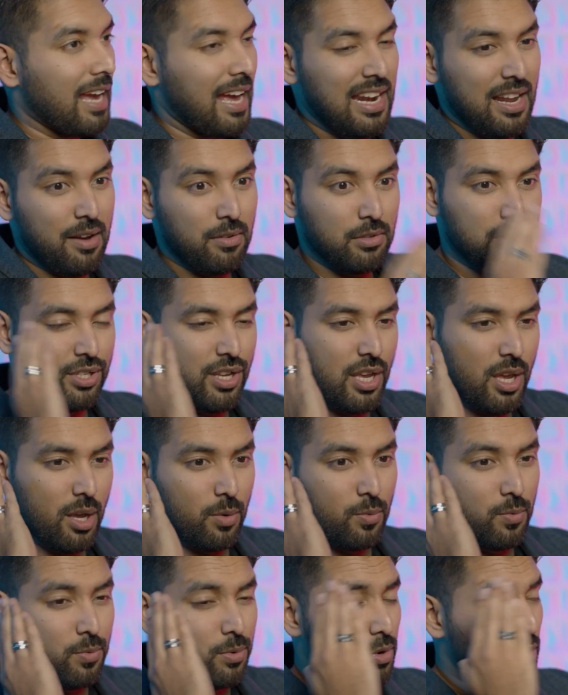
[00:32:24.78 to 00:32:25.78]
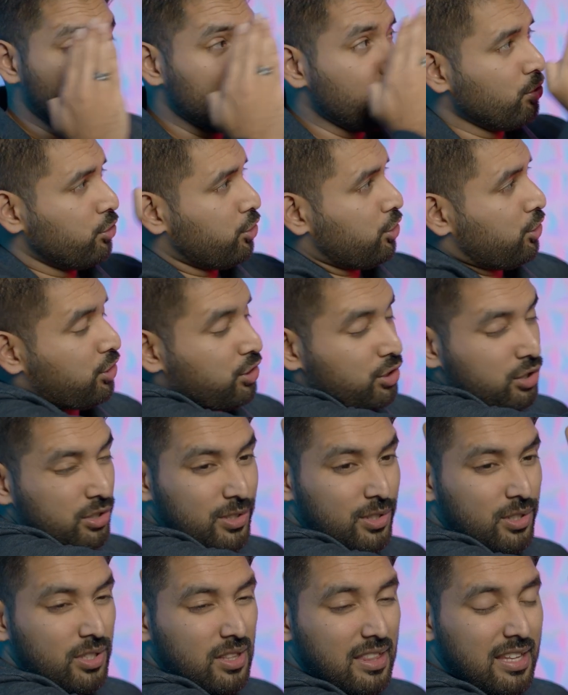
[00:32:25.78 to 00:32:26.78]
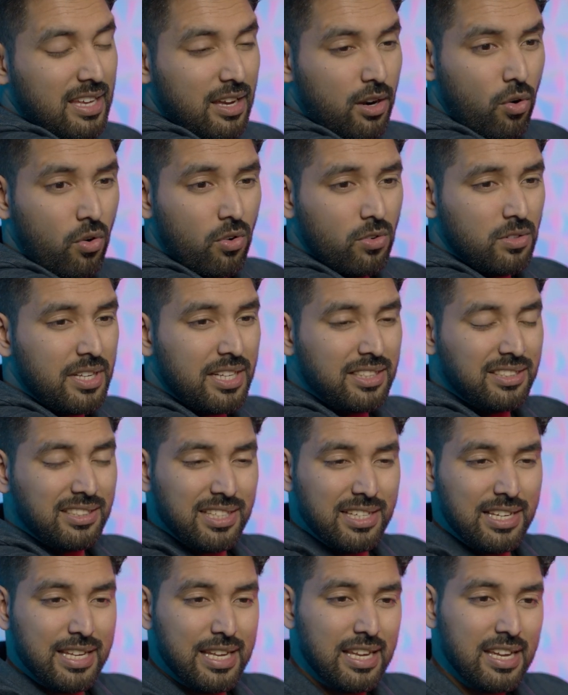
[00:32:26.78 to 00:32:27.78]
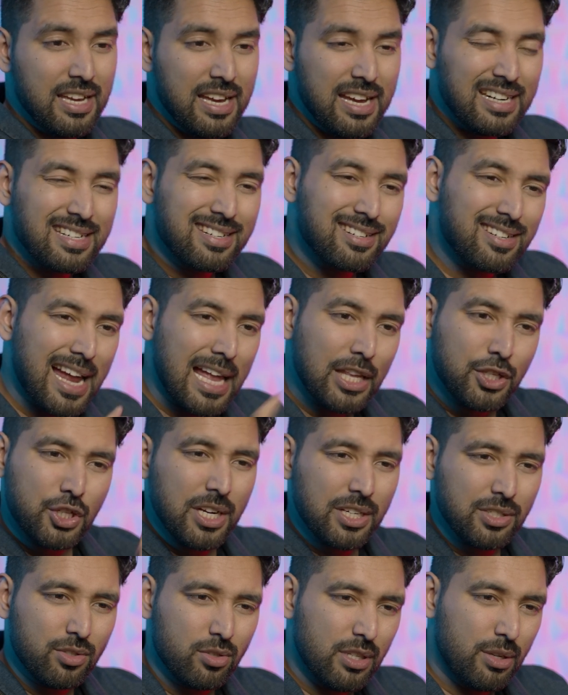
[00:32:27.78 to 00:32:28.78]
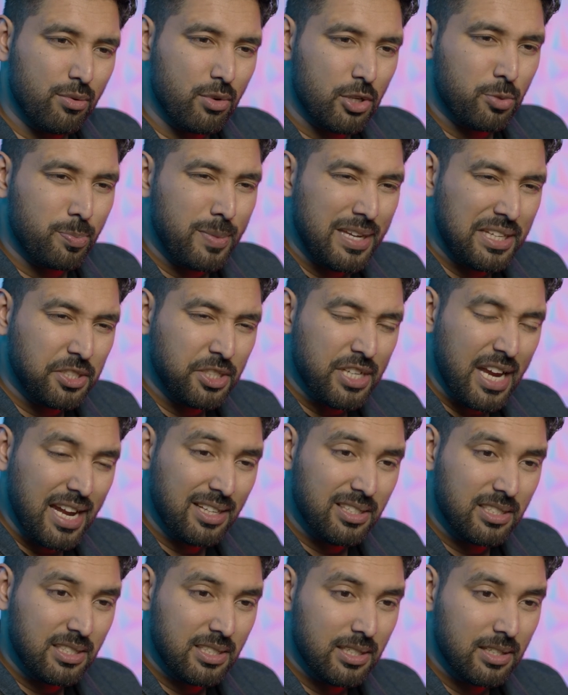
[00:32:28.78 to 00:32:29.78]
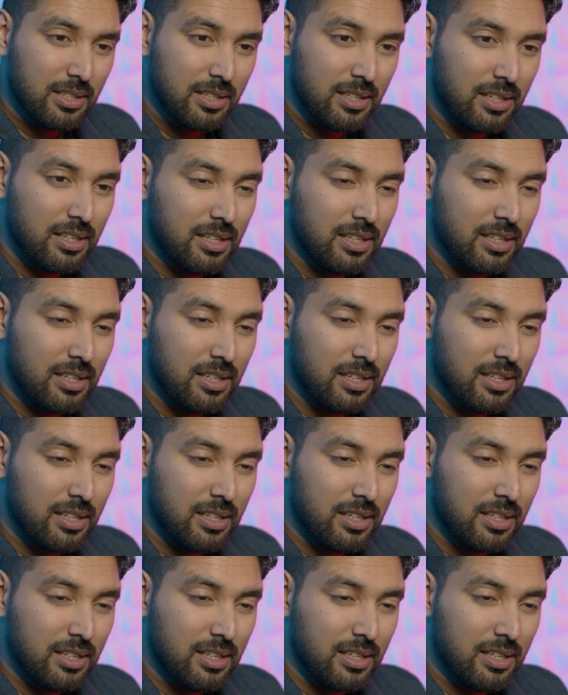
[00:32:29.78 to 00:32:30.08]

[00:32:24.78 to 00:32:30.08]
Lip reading: And I was seeing, whoosh, their whole destiny trajectory was being changed.